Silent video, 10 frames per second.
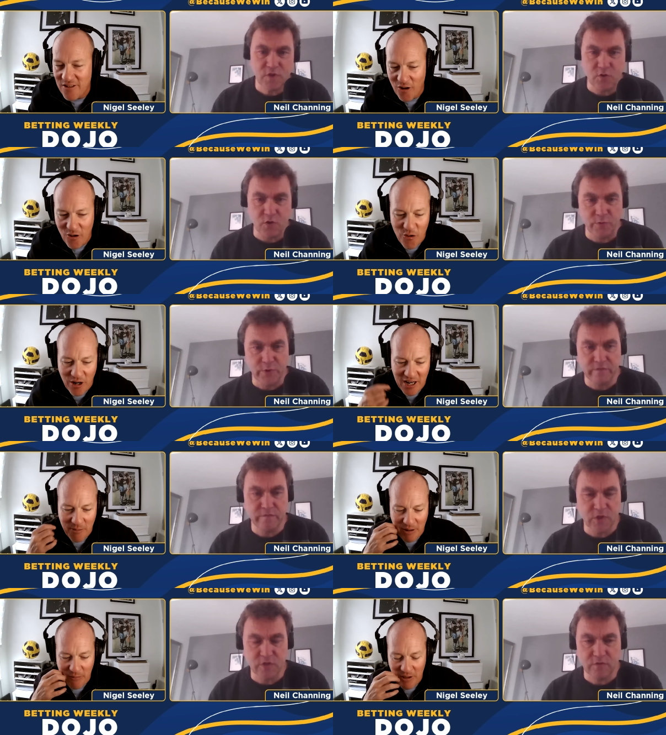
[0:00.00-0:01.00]
Speaker 1: Oh, I'll Google it in a
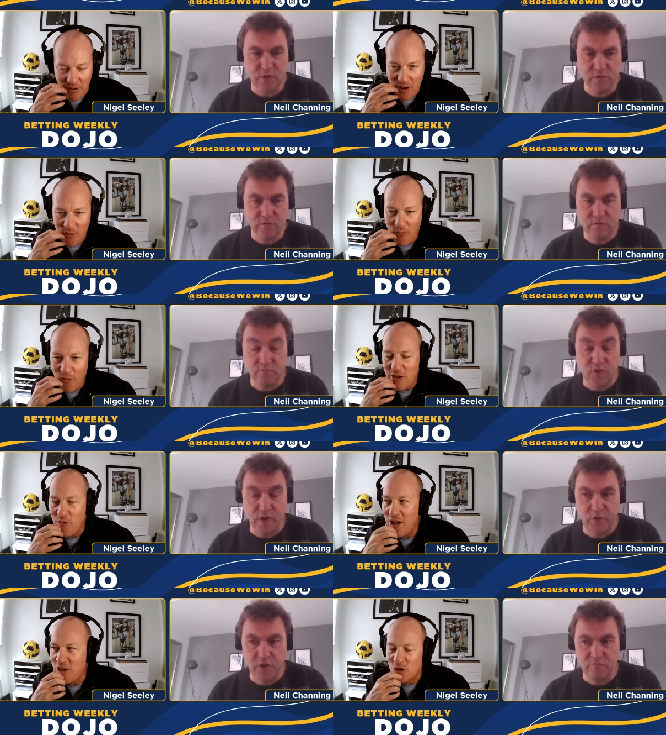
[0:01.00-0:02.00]
minute. I, when I, when, you, I
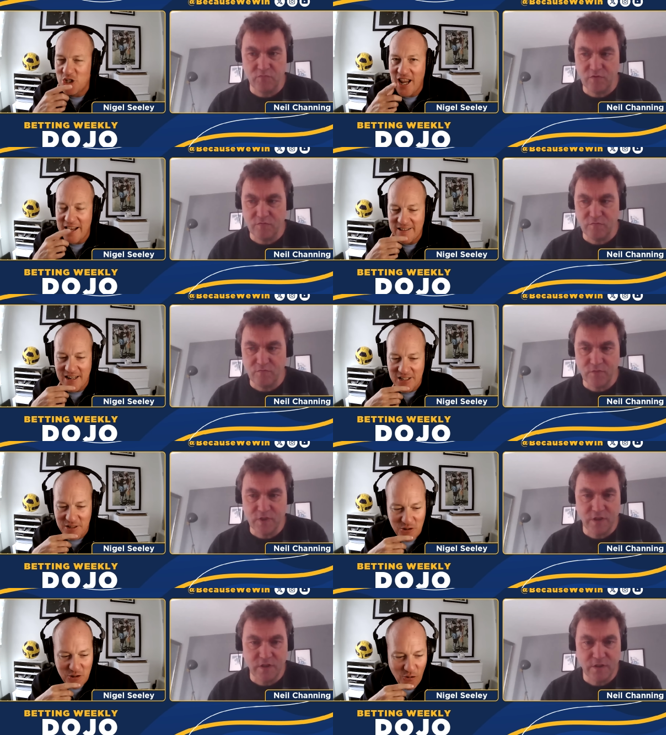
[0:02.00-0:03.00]
mean, when you're chatting, tell us yeah.
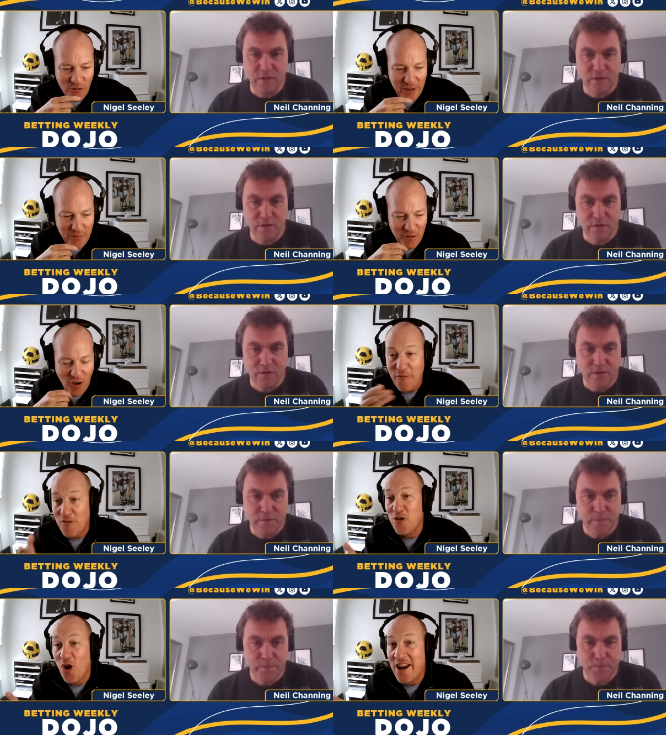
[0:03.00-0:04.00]
some story. If you've got if
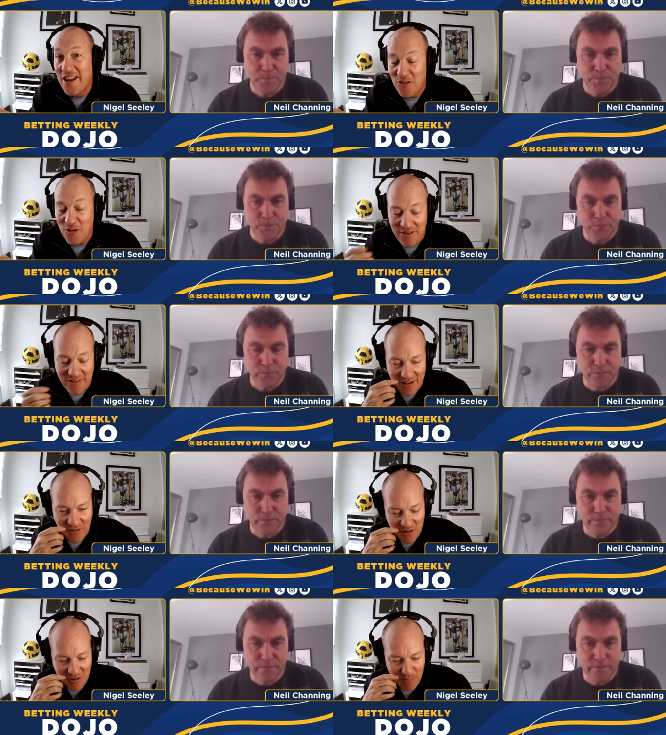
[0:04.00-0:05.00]
you've got any story to tell
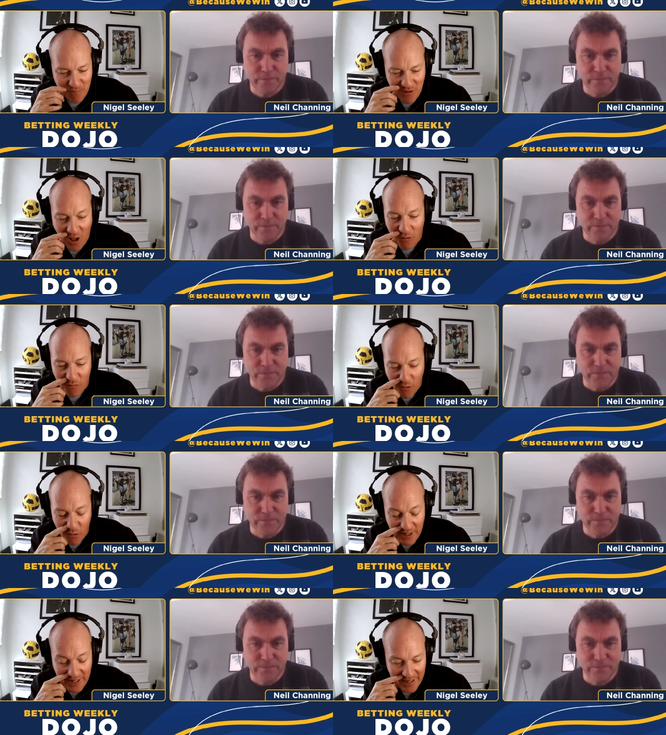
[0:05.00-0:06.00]
us on this dull
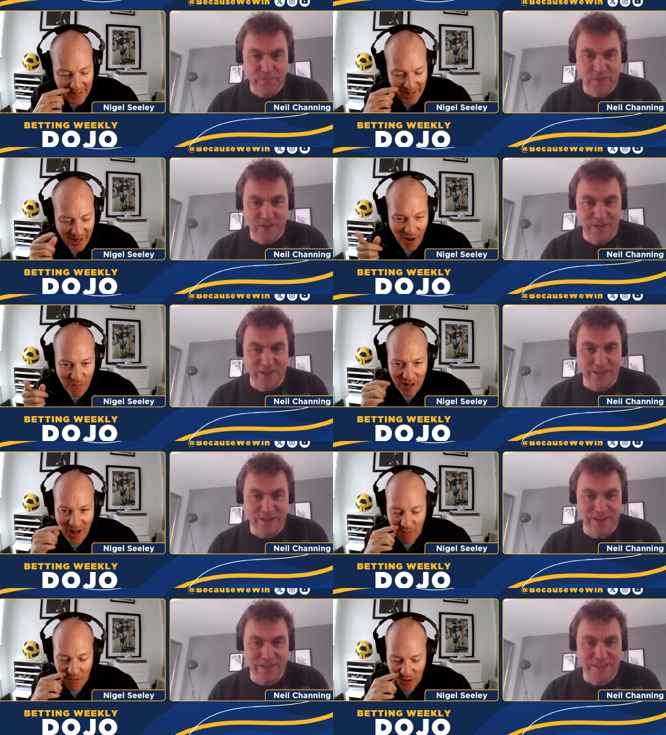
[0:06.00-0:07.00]
morning, I will
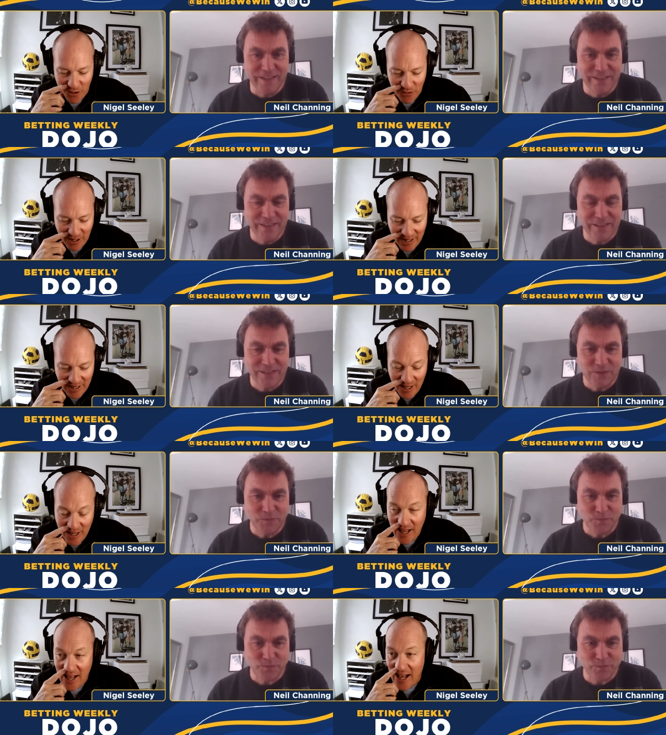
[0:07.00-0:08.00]
I will Google it.
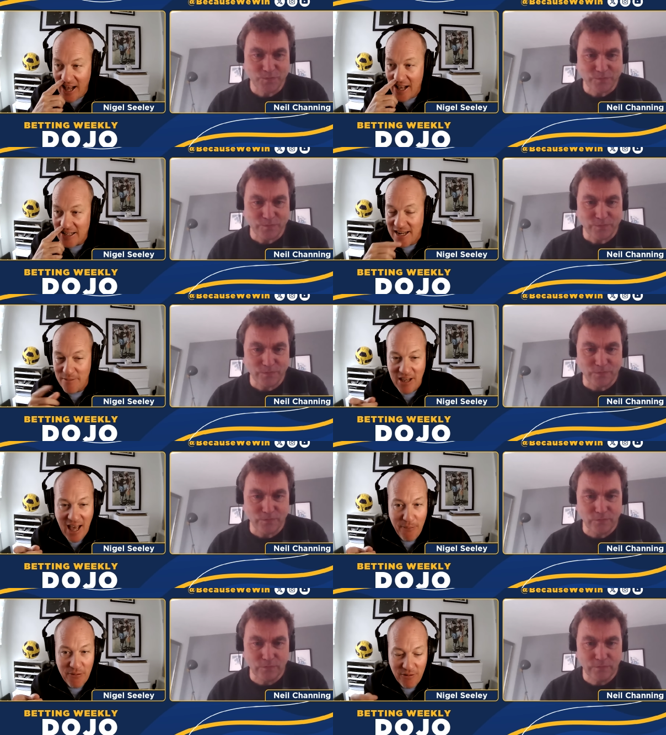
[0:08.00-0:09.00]
Uh, same thing
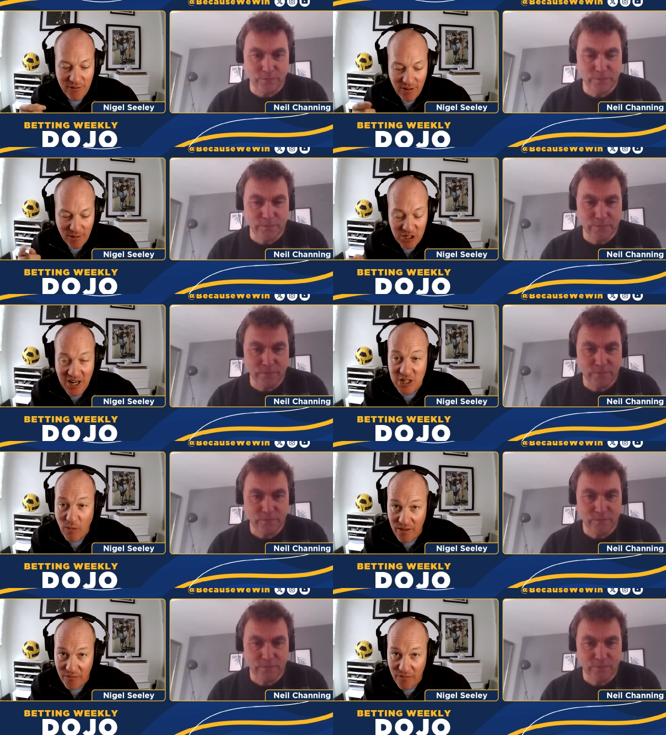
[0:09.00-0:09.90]
happened. Uh, Cilic won the